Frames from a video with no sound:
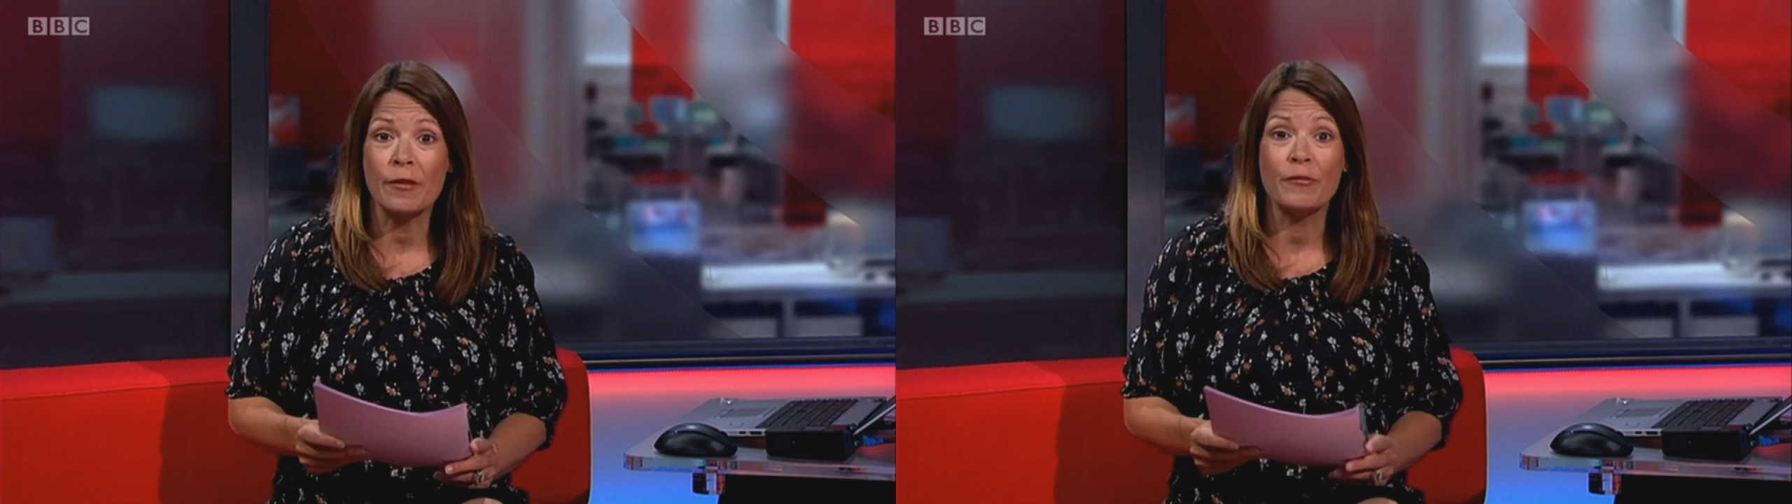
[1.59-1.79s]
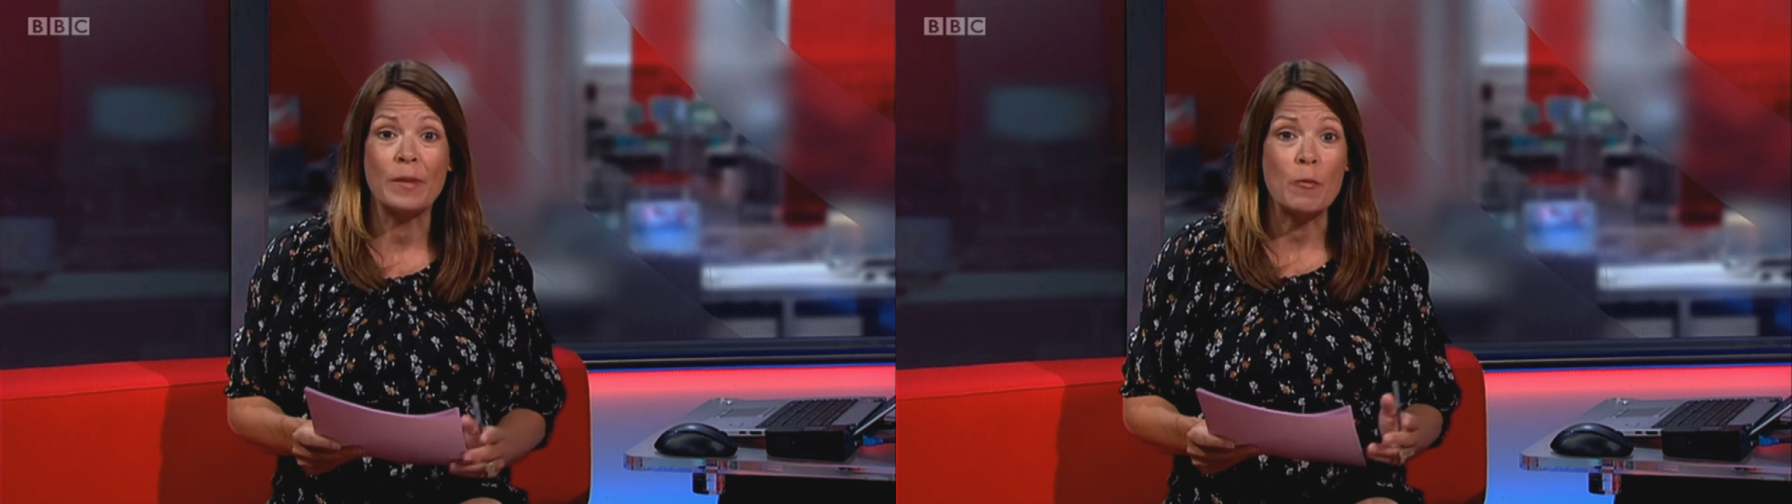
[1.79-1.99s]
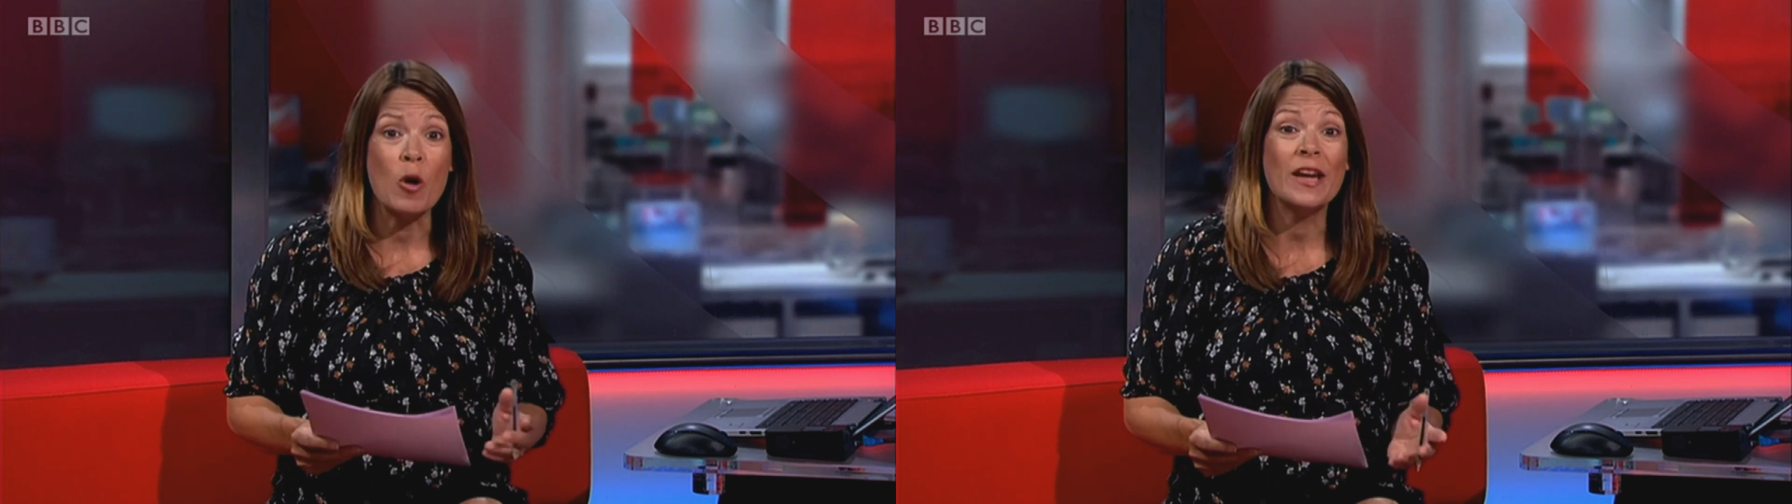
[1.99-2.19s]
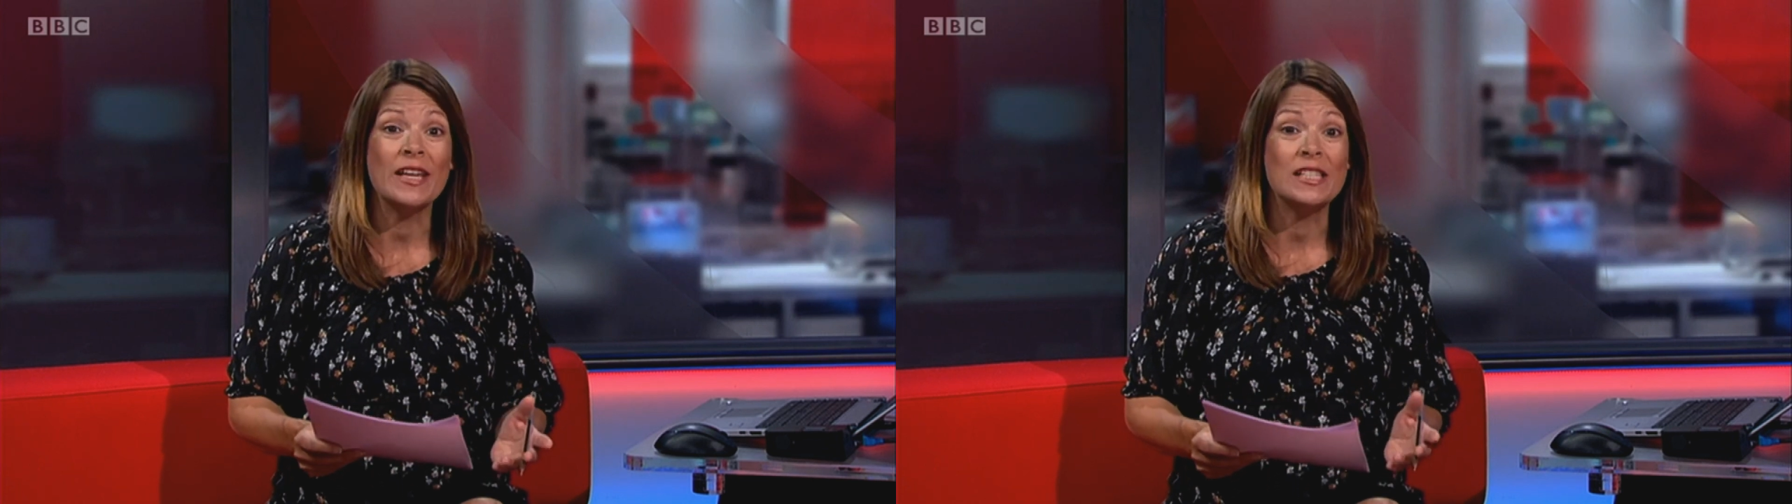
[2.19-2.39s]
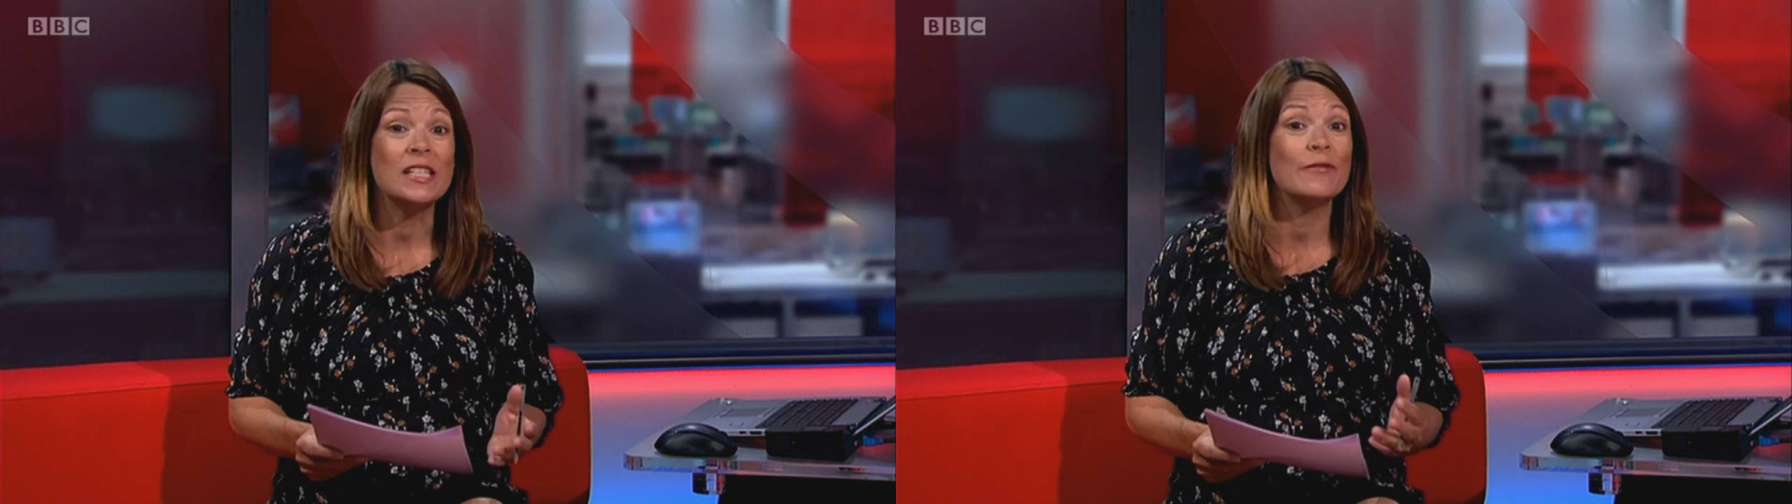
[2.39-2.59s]
have been
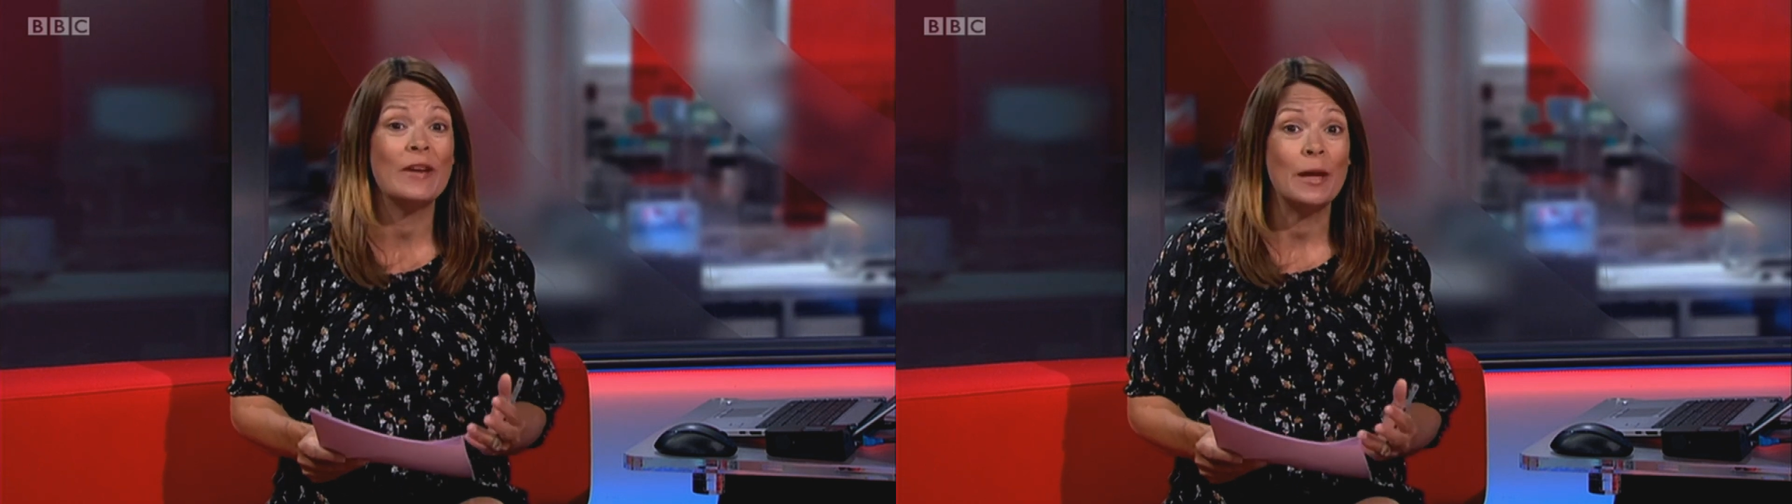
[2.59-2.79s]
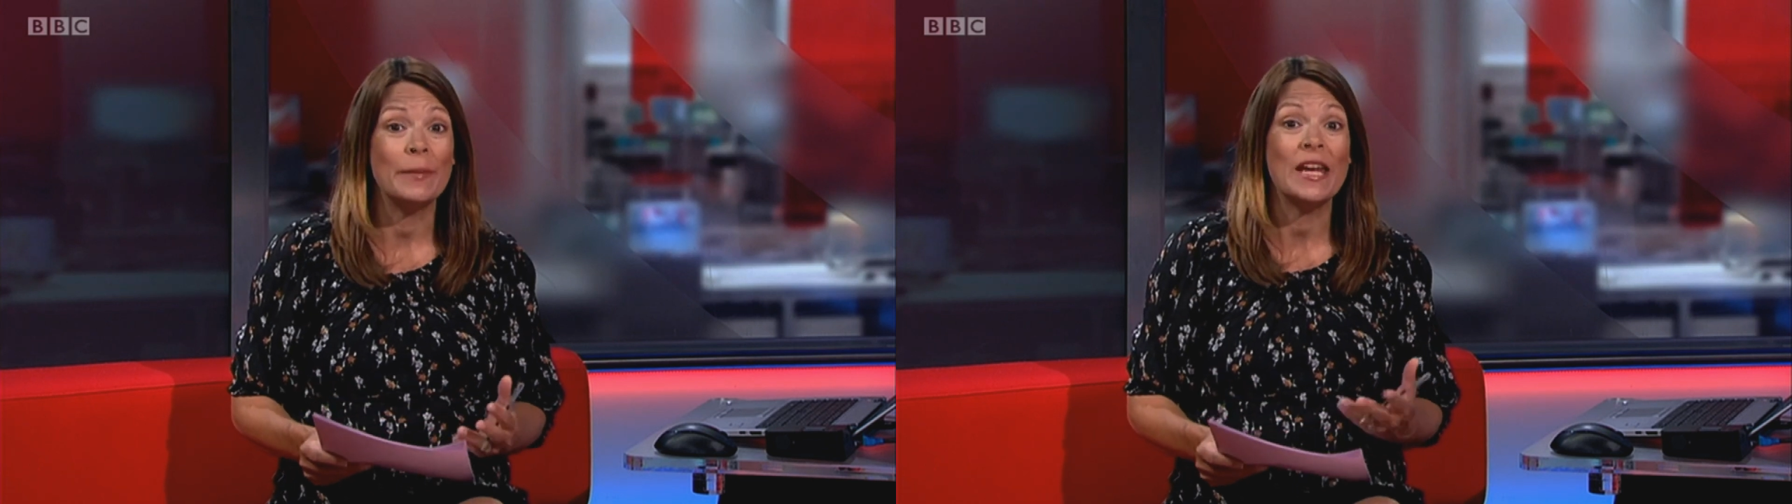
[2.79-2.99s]
working to develop